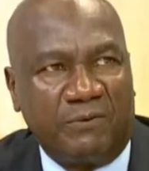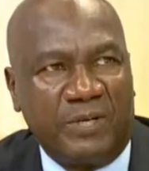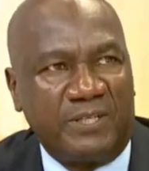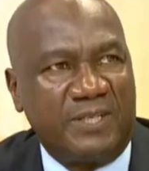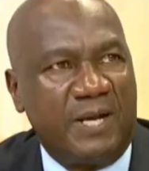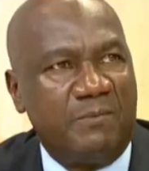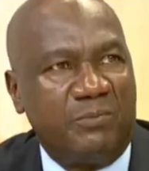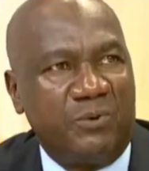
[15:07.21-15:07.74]
For
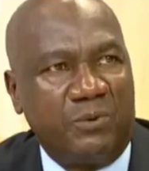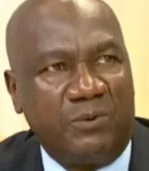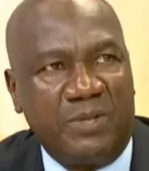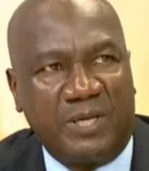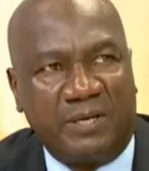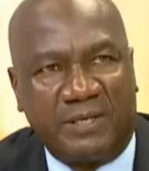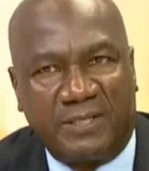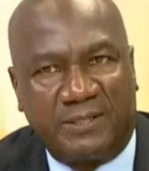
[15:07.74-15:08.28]
example,
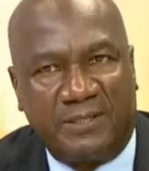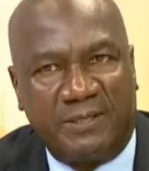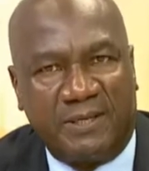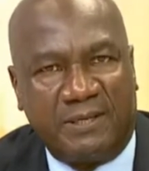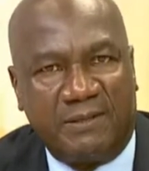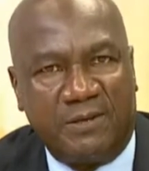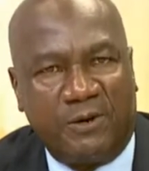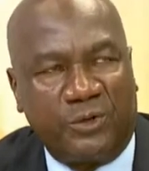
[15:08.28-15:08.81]
there is
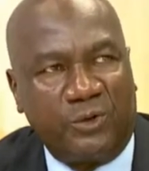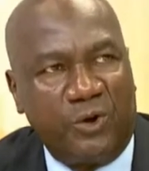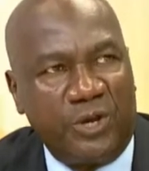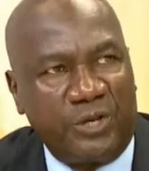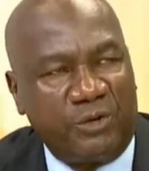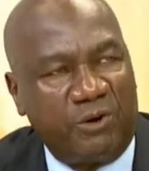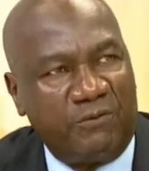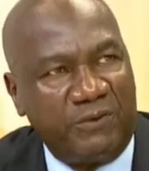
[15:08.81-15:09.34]
the
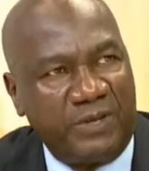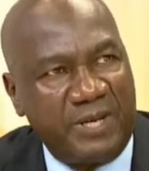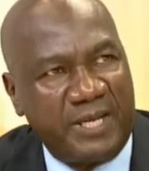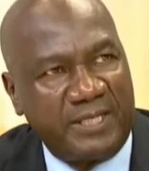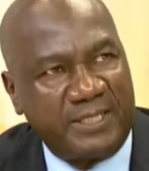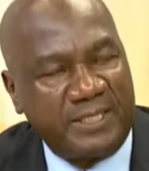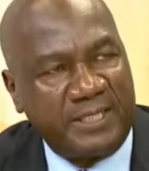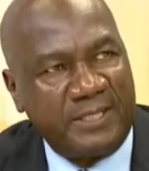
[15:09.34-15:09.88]
ongoing
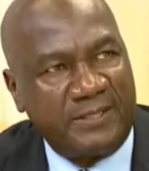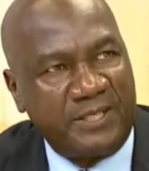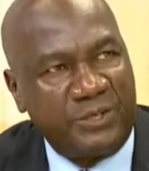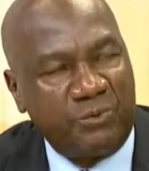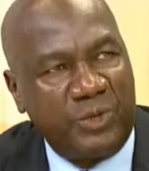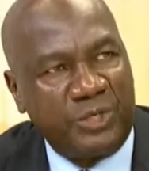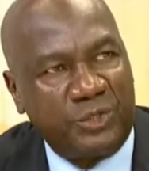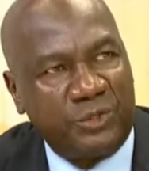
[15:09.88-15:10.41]
COVID-19
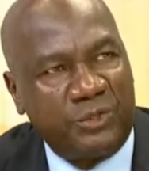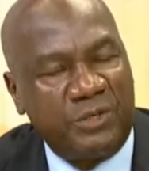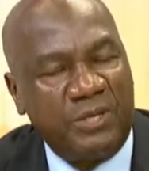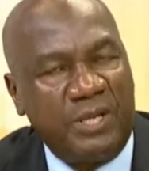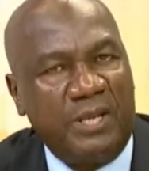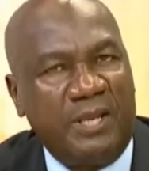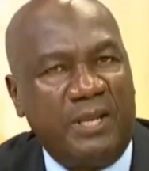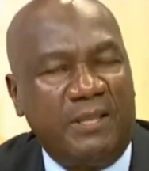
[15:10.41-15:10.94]
situation,
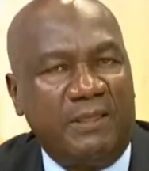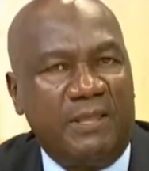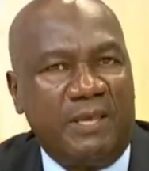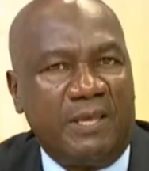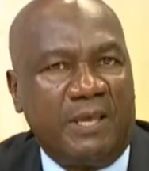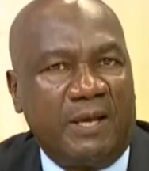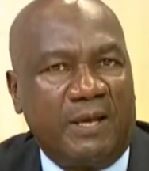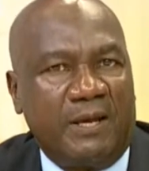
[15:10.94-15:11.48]

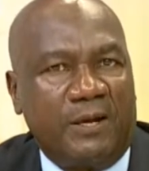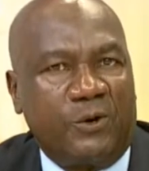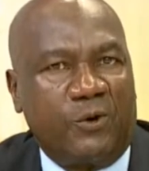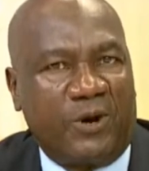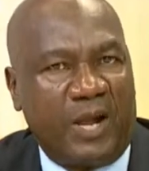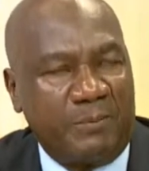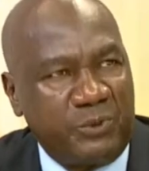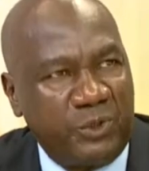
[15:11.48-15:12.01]
the
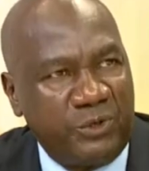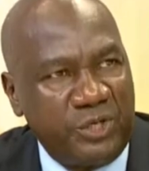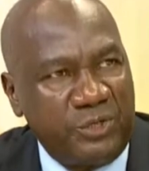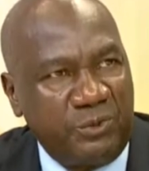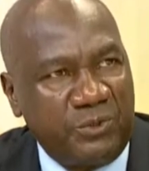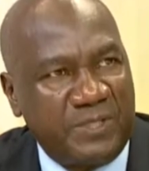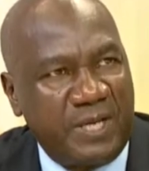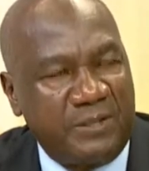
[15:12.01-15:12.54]
corruption
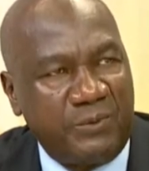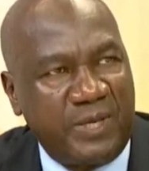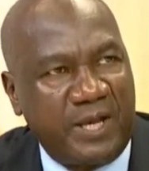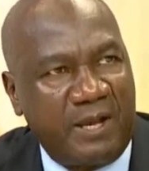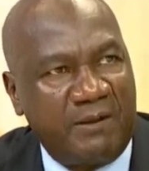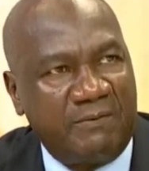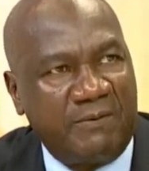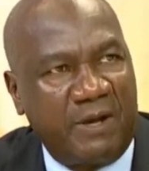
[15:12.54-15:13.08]
issues that we
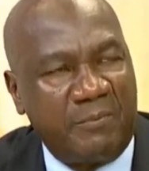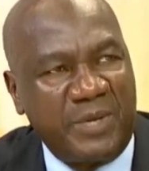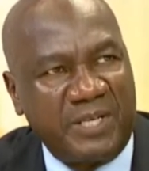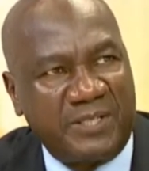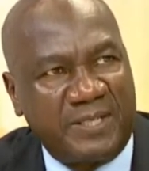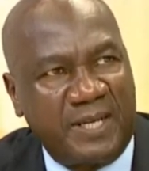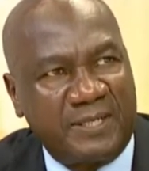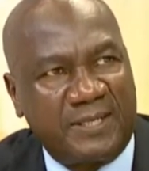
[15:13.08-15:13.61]
have
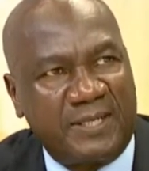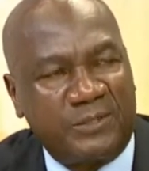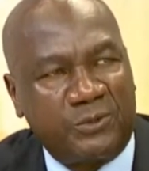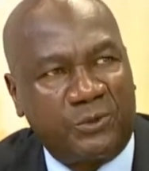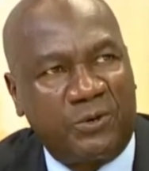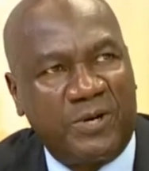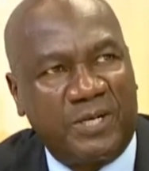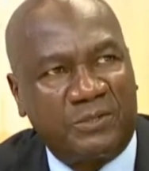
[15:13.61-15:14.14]
amidst us, and
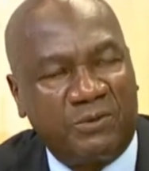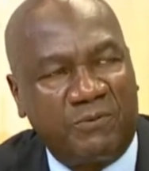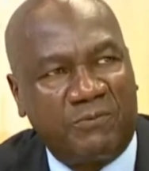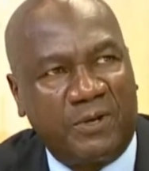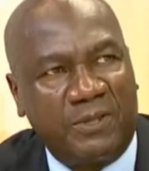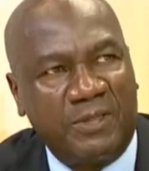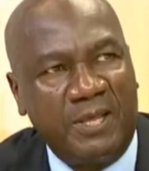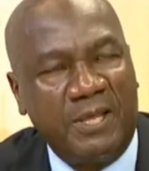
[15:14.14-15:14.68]
so on and so
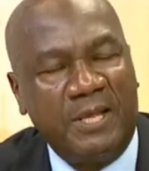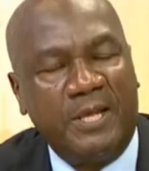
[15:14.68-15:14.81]
forth.